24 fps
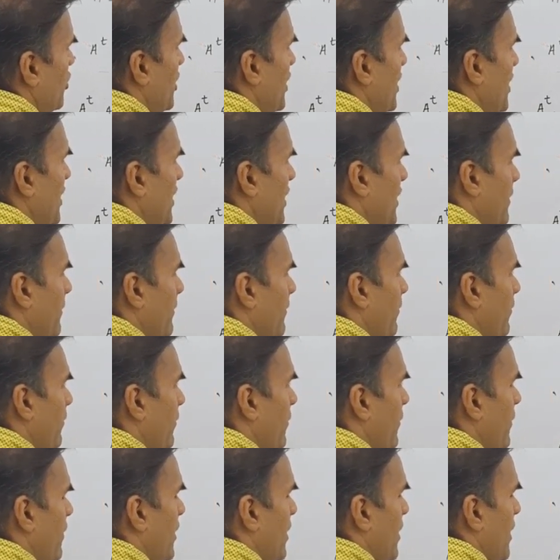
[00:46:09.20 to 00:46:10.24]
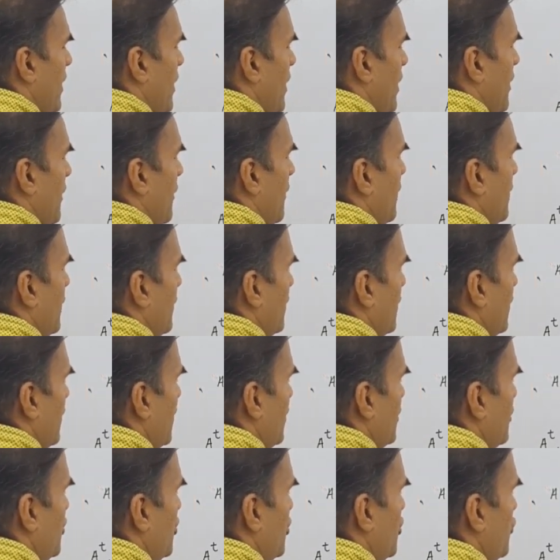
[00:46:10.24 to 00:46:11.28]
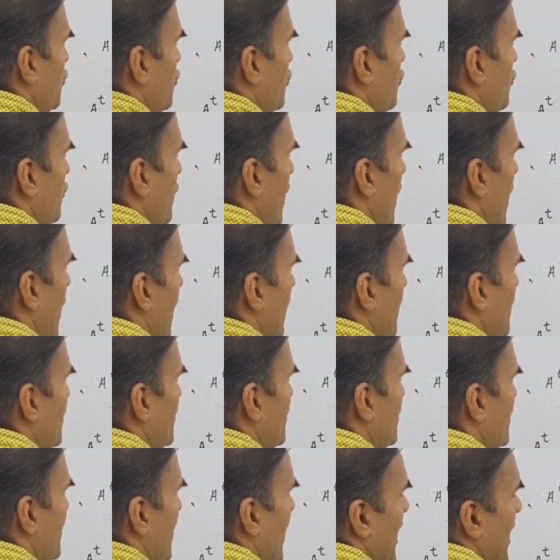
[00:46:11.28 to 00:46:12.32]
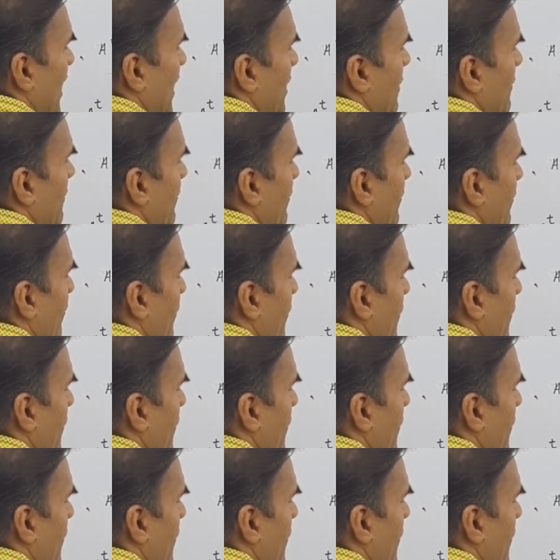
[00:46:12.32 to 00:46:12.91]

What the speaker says: 3. These two are same.